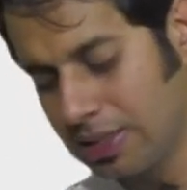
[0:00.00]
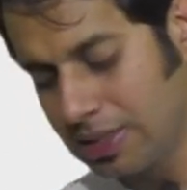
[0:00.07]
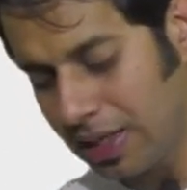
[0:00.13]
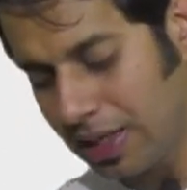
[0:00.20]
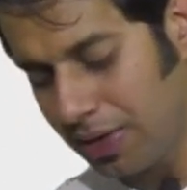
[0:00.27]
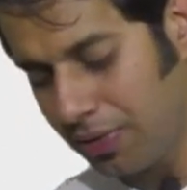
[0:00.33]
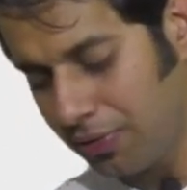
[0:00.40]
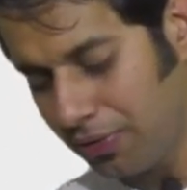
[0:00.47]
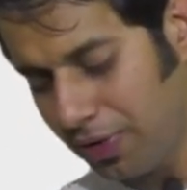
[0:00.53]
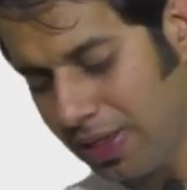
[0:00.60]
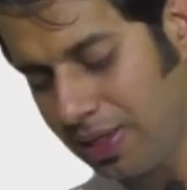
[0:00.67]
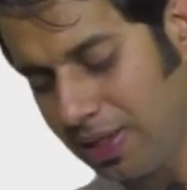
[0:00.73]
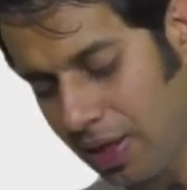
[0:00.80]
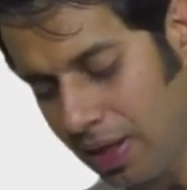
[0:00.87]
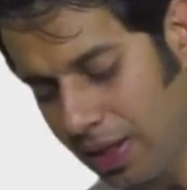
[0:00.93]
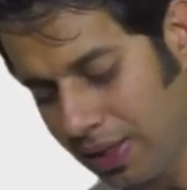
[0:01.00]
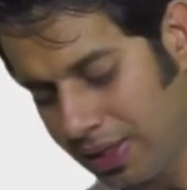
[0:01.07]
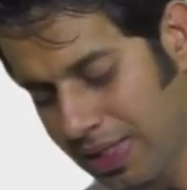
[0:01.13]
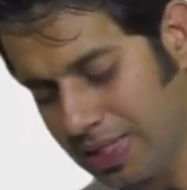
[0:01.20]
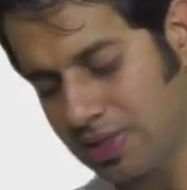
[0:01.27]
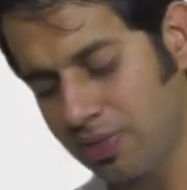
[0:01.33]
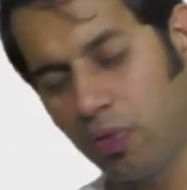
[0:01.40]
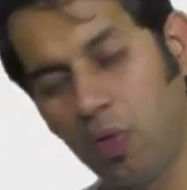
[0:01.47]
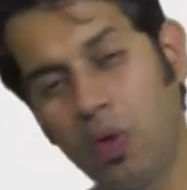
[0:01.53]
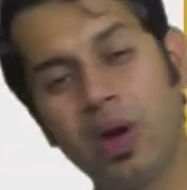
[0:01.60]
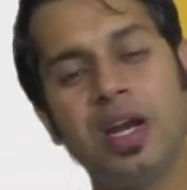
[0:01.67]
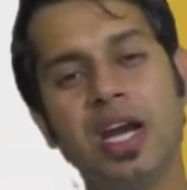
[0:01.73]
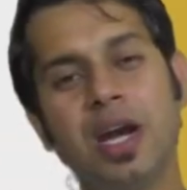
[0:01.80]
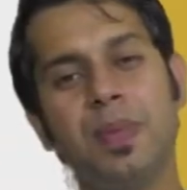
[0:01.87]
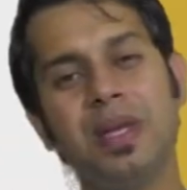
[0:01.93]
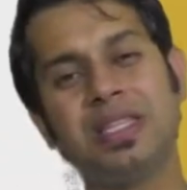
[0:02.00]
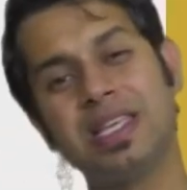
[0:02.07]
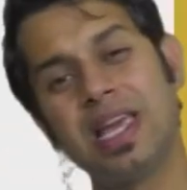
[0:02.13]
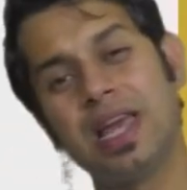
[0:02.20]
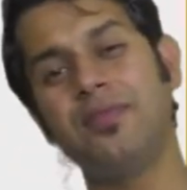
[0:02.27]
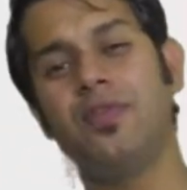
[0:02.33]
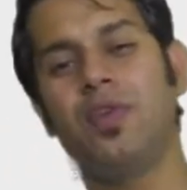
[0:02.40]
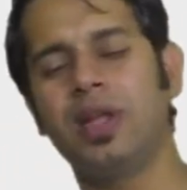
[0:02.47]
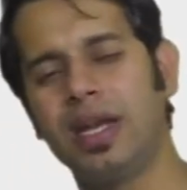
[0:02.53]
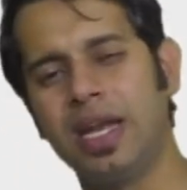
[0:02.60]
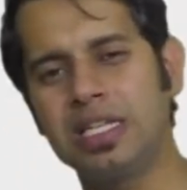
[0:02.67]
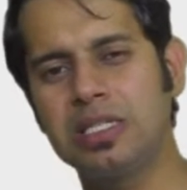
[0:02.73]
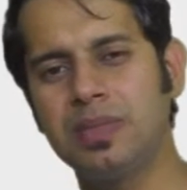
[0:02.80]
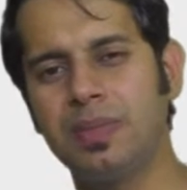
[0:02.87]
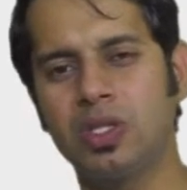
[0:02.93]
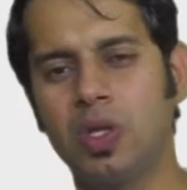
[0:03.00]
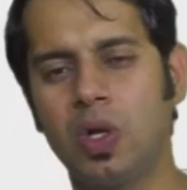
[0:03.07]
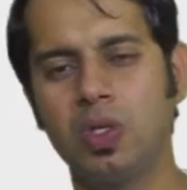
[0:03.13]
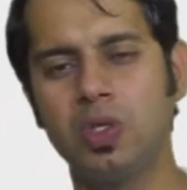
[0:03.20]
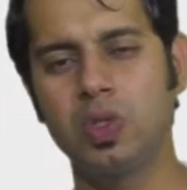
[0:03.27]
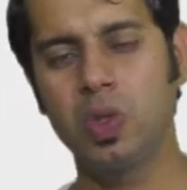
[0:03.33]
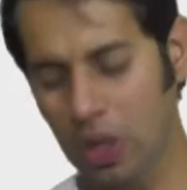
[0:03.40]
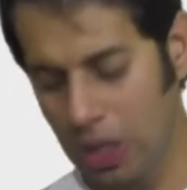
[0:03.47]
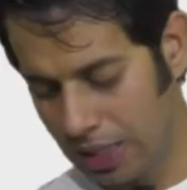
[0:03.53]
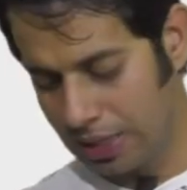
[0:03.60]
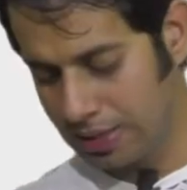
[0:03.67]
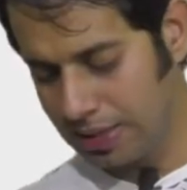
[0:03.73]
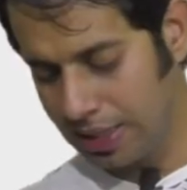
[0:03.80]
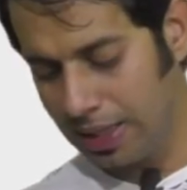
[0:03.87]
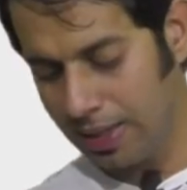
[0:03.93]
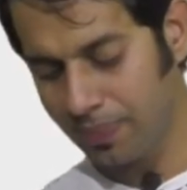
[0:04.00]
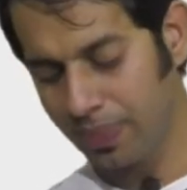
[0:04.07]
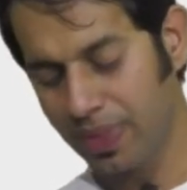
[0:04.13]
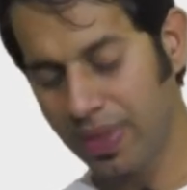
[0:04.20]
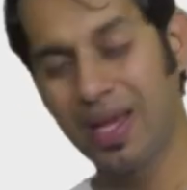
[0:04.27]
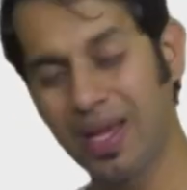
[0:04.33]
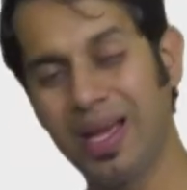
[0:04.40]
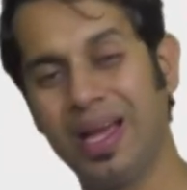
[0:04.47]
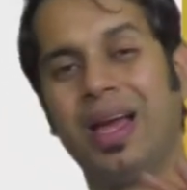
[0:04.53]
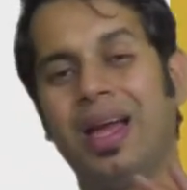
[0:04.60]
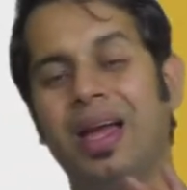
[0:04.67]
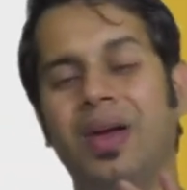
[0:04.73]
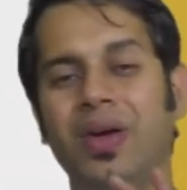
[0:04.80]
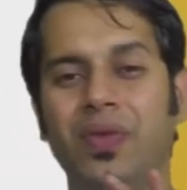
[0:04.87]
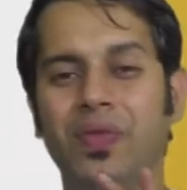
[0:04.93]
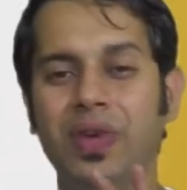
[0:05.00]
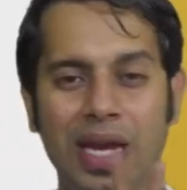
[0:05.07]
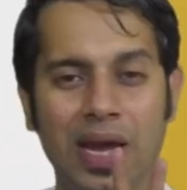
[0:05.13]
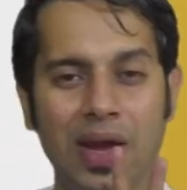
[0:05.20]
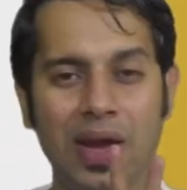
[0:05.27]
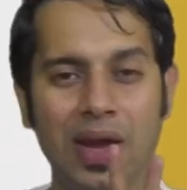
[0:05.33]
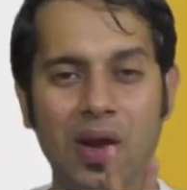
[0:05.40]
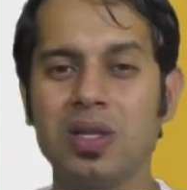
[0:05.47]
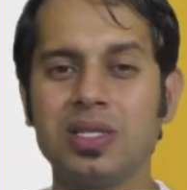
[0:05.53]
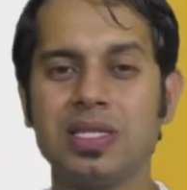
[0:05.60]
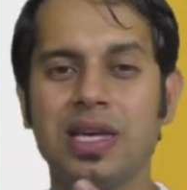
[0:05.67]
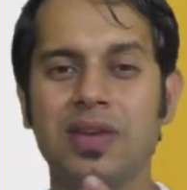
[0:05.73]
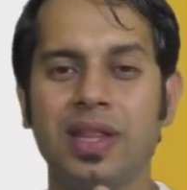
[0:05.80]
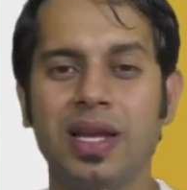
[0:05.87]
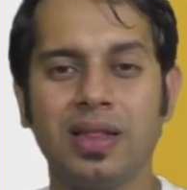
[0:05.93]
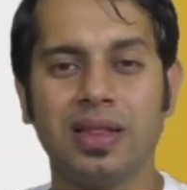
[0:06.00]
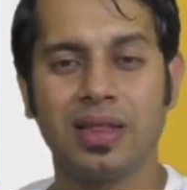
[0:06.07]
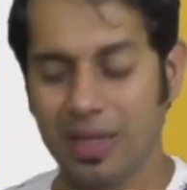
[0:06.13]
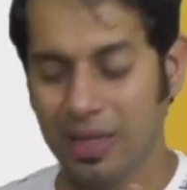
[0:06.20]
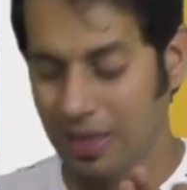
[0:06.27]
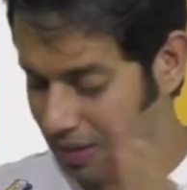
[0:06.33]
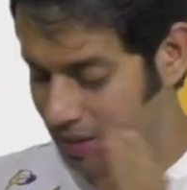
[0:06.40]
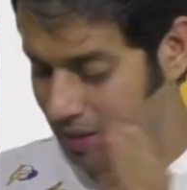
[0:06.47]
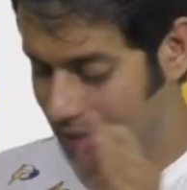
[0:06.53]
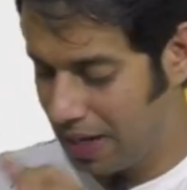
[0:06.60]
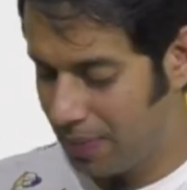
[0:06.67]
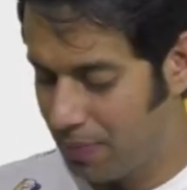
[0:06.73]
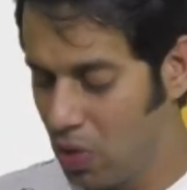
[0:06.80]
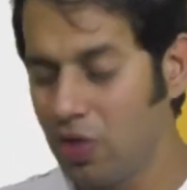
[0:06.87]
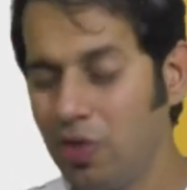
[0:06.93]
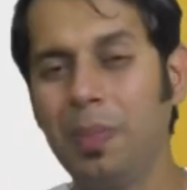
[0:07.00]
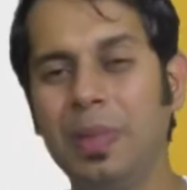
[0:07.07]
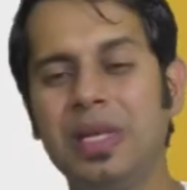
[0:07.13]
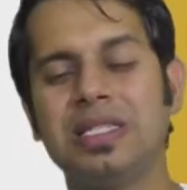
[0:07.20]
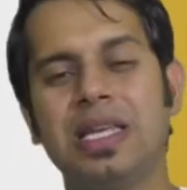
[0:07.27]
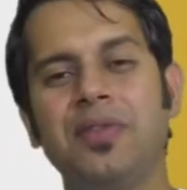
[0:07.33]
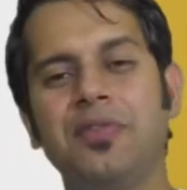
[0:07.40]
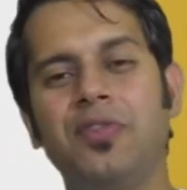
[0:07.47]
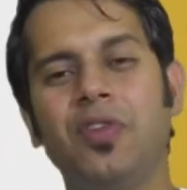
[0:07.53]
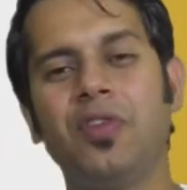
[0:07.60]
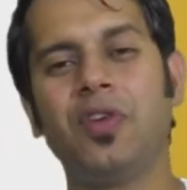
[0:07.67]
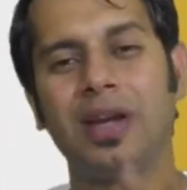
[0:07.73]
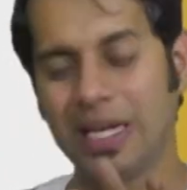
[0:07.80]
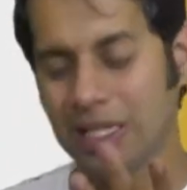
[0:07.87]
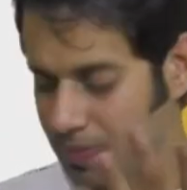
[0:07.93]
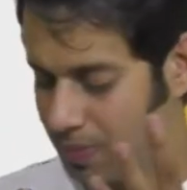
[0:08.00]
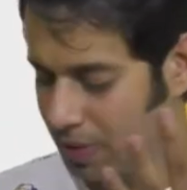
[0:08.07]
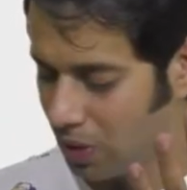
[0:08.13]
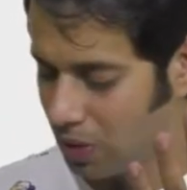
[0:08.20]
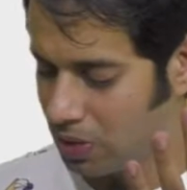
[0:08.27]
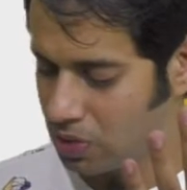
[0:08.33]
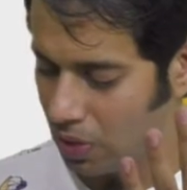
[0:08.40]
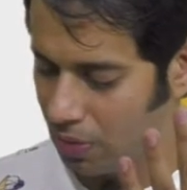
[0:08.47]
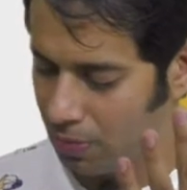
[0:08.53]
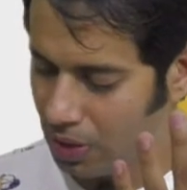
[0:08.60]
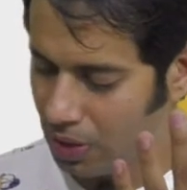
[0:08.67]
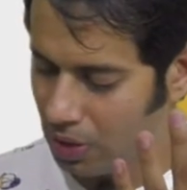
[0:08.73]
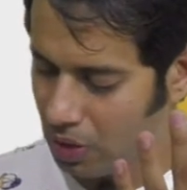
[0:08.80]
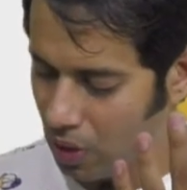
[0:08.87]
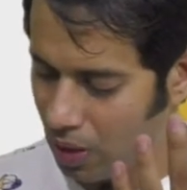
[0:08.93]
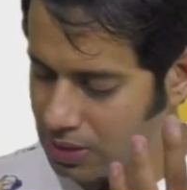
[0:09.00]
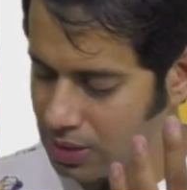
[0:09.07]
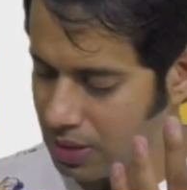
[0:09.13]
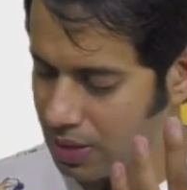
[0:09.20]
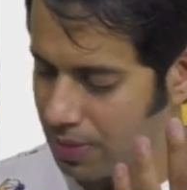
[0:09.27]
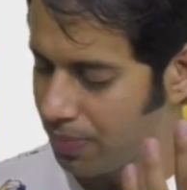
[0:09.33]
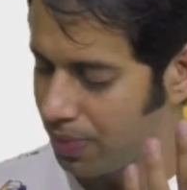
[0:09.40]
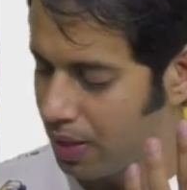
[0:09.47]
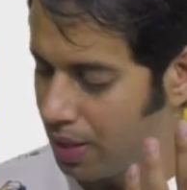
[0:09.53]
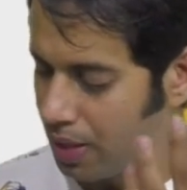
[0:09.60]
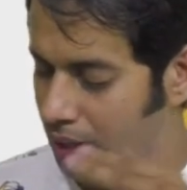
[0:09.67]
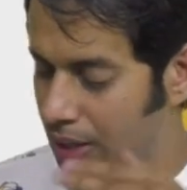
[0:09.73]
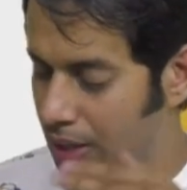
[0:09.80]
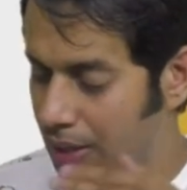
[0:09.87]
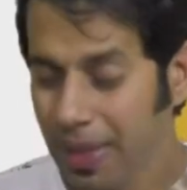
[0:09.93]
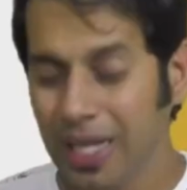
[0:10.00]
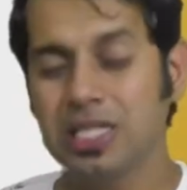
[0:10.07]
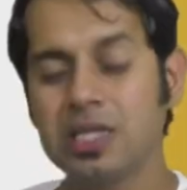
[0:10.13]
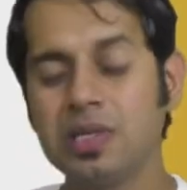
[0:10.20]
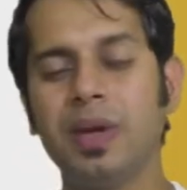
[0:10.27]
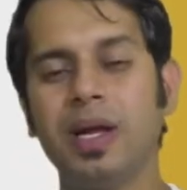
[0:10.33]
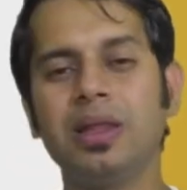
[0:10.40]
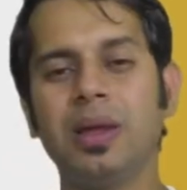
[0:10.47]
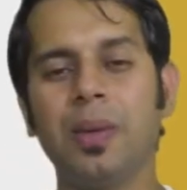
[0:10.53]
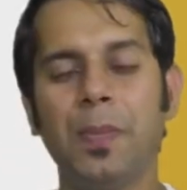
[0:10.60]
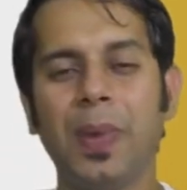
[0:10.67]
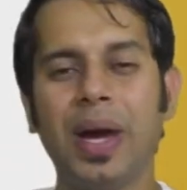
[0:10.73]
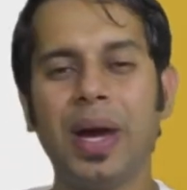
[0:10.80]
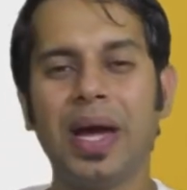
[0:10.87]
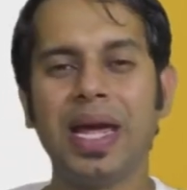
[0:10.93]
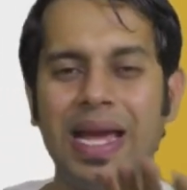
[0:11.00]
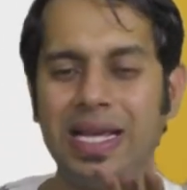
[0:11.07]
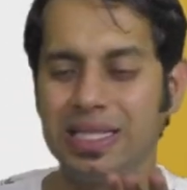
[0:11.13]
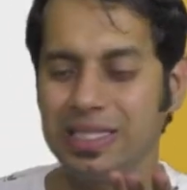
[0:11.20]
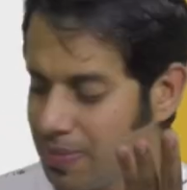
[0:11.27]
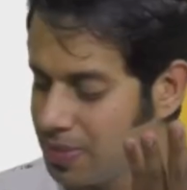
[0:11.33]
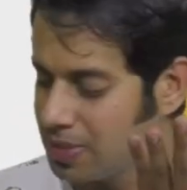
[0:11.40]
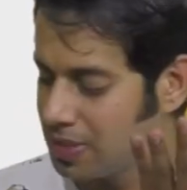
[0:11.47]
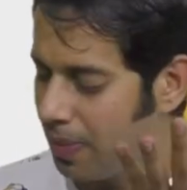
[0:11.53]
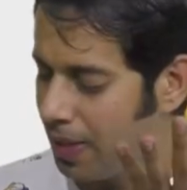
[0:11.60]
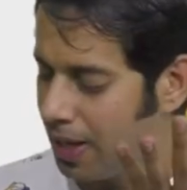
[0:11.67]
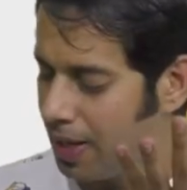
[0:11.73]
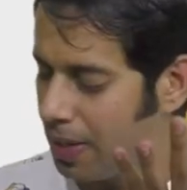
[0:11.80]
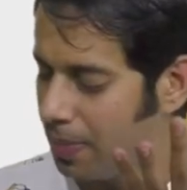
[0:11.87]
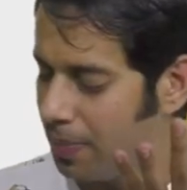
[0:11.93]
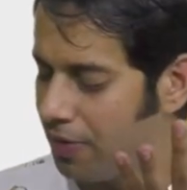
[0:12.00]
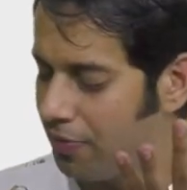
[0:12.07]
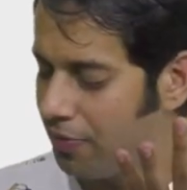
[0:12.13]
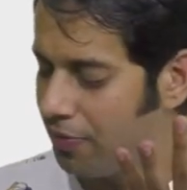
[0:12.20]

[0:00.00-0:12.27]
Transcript: Sir, will this 400 be same for the next month also? See, we cannot say whether the amount will be same for next month also, because next month my exempt supply may be